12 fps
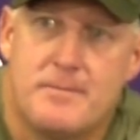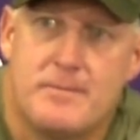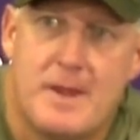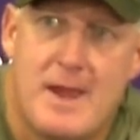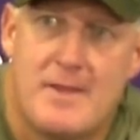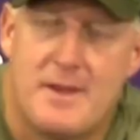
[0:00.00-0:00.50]

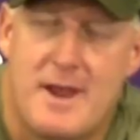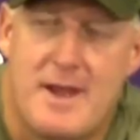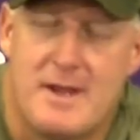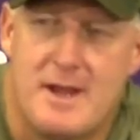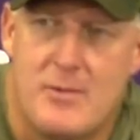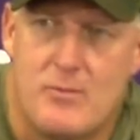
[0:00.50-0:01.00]
Yeah, the
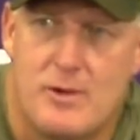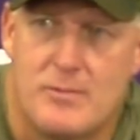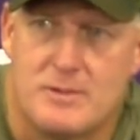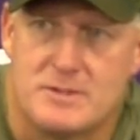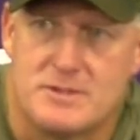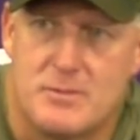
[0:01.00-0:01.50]
ninety-eight one
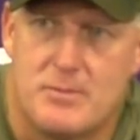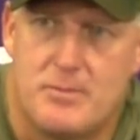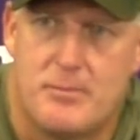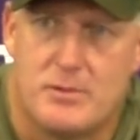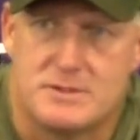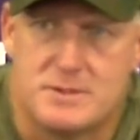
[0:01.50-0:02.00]
was the,
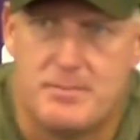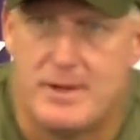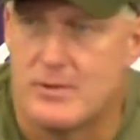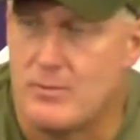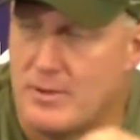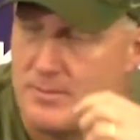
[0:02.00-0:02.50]
was the
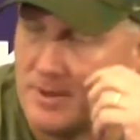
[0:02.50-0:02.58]
big one